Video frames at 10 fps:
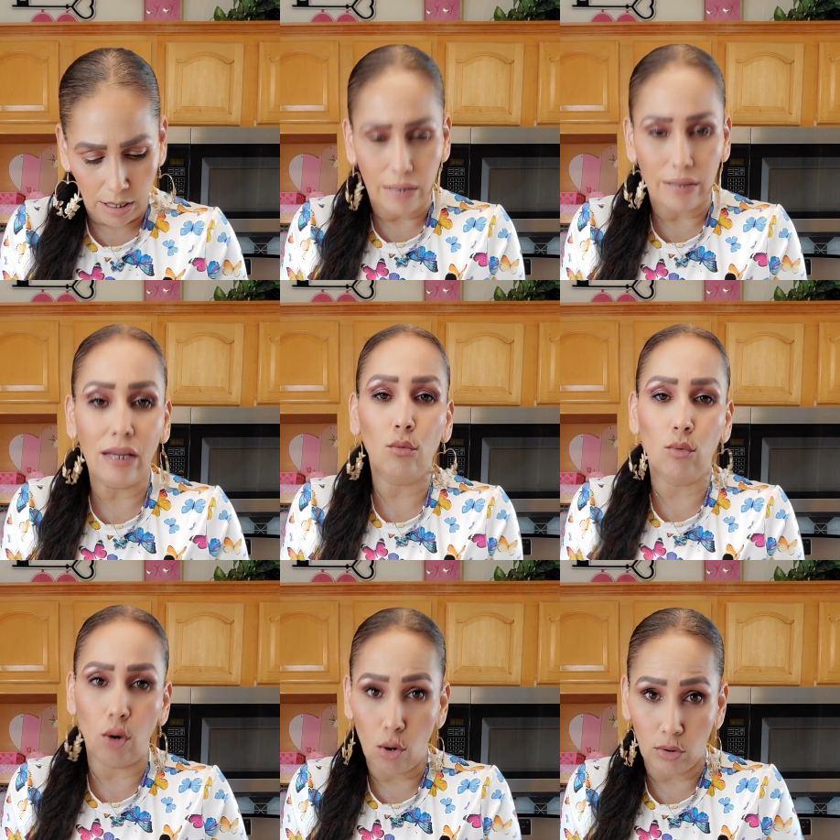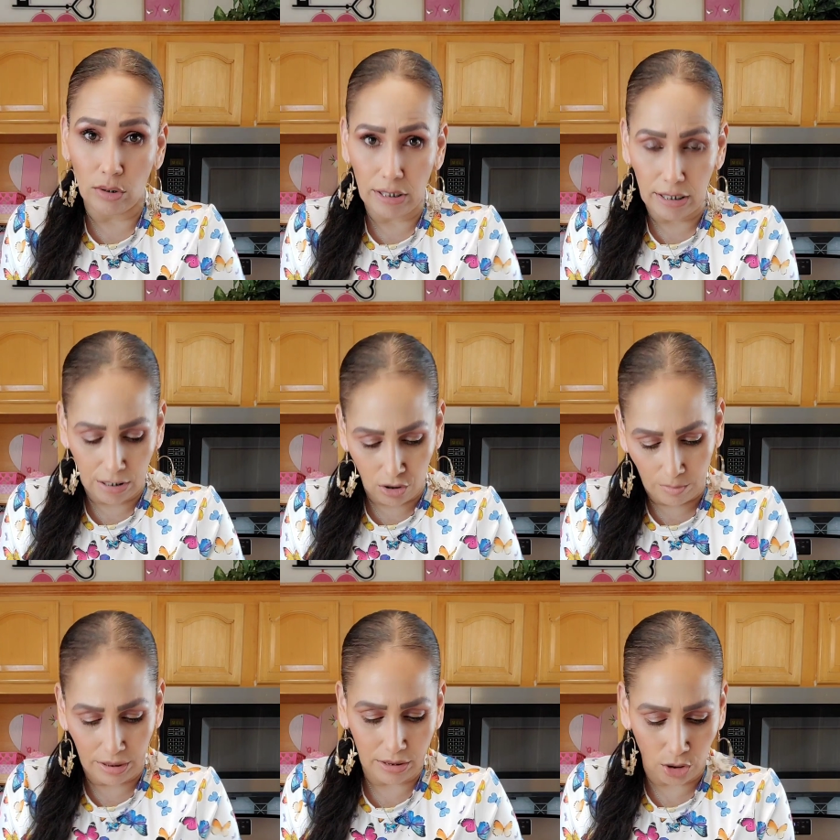and then rolling it on
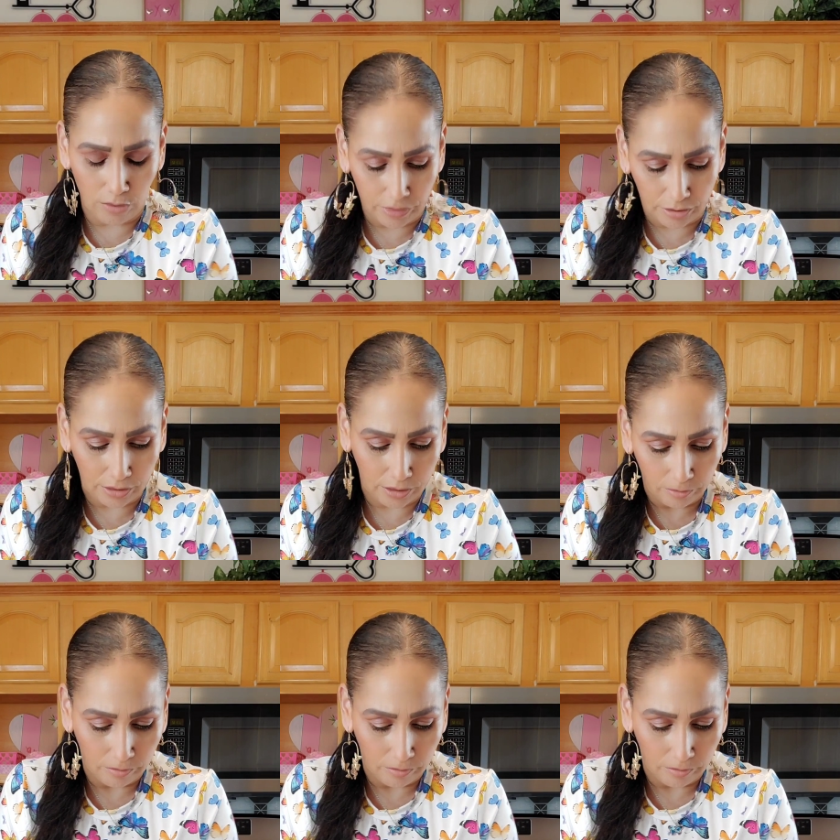my surface.